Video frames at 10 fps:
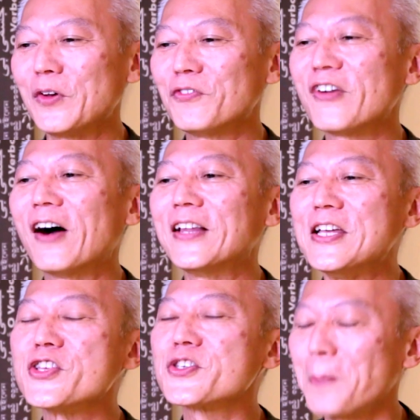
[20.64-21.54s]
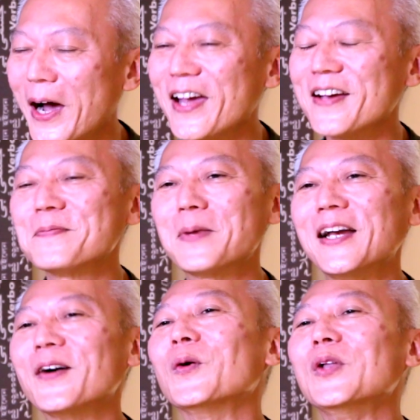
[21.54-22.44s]
we felt inspired
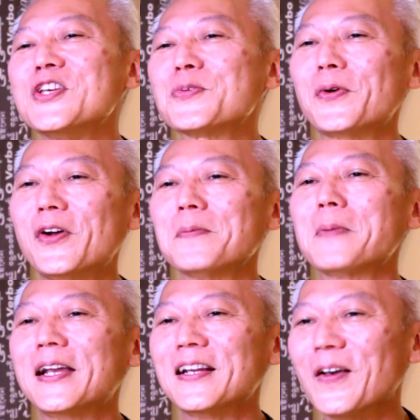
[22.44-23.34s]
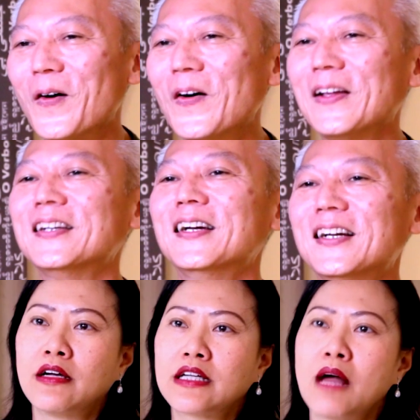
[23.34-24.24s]
by the Holy Spirit, by the Lord.
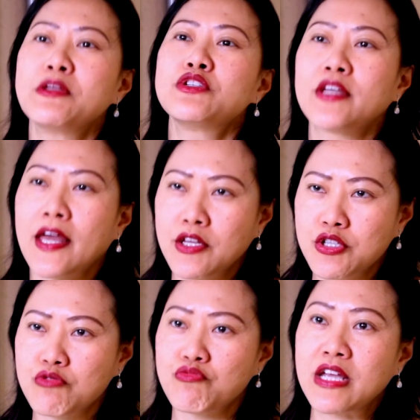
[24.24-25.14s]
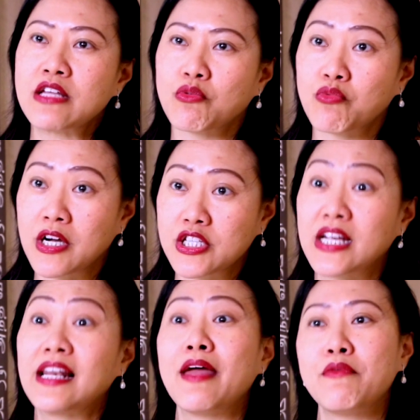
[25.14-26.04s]
Coming together to read the Word,
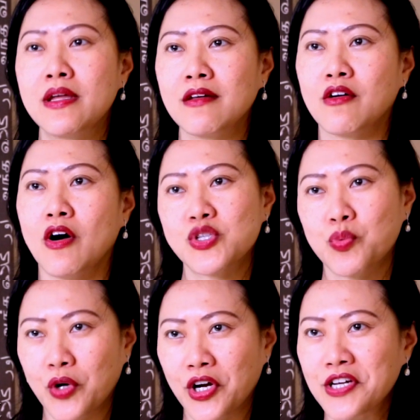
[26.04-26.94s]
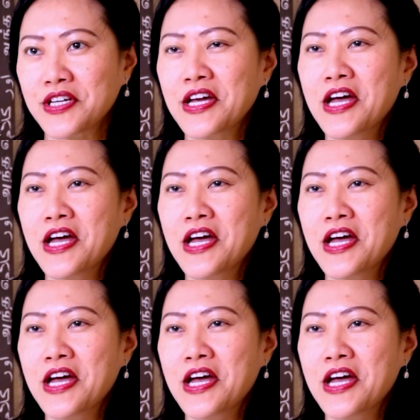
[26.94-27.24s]
declaring God's Word